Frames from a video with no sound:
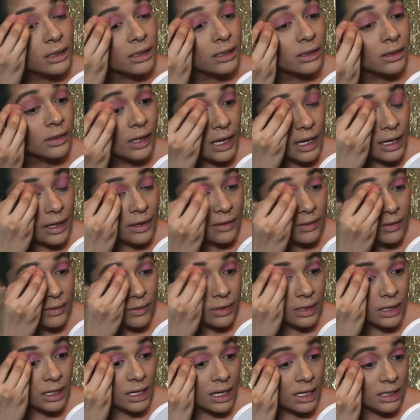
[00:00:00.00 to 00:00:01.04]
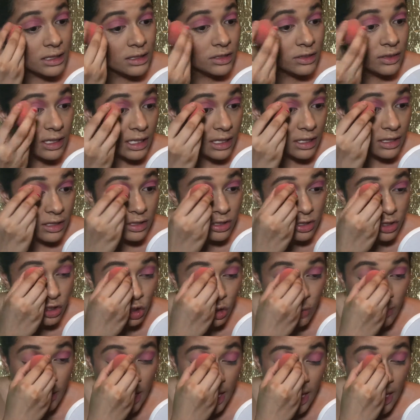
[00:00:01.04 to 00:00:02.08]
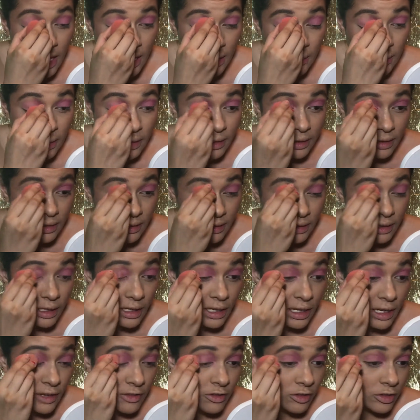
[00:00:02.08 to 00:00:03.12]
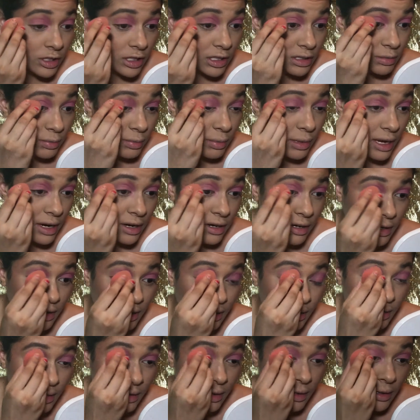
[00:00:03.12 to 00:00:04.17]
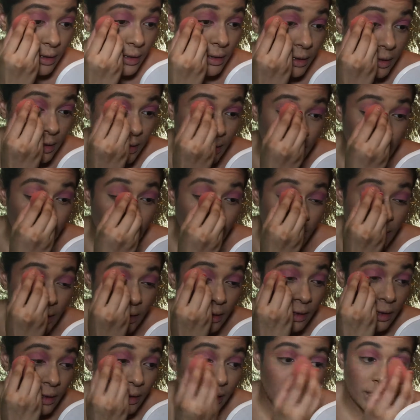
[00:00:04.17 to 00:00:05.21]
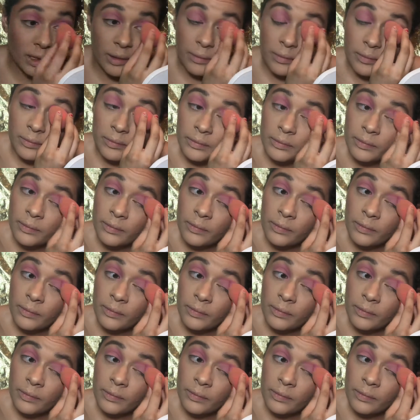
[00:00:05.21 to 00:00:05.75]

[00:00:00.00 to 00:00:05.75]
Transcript: okay, we're not doing too bad, but I've looked better. I'm